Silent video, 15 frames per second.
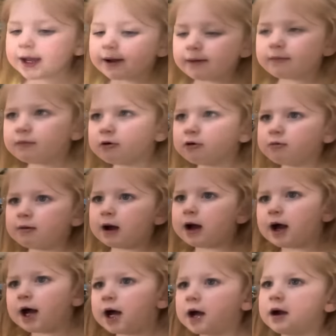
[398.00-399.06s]
we're also going to
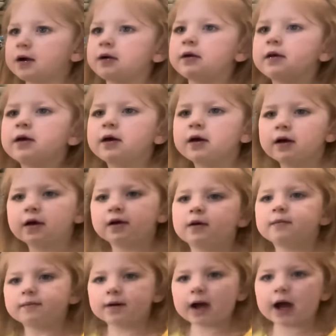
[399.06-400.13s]
add in a few extras. I'm
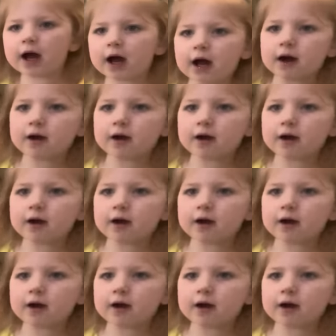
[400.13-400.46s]
going to add in some